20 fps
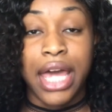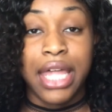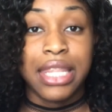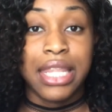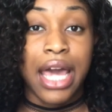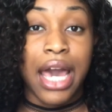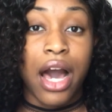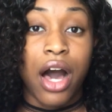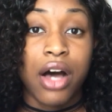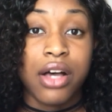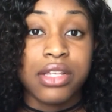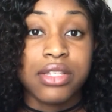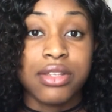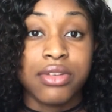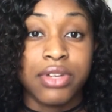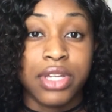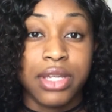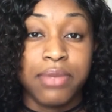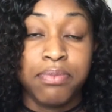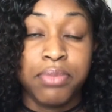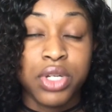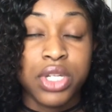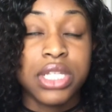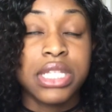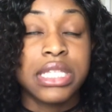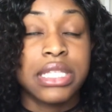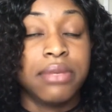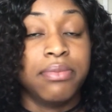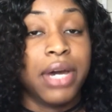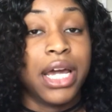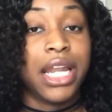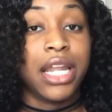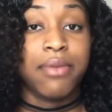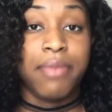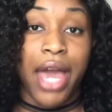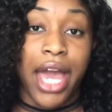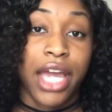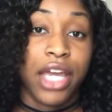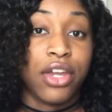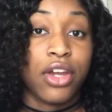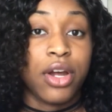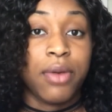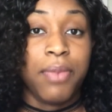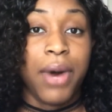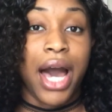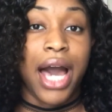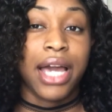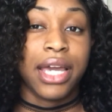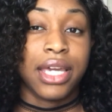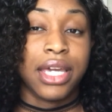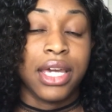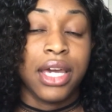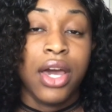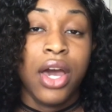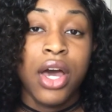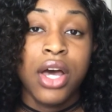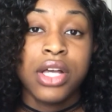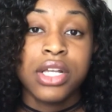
and that also puts the money back in your pocket.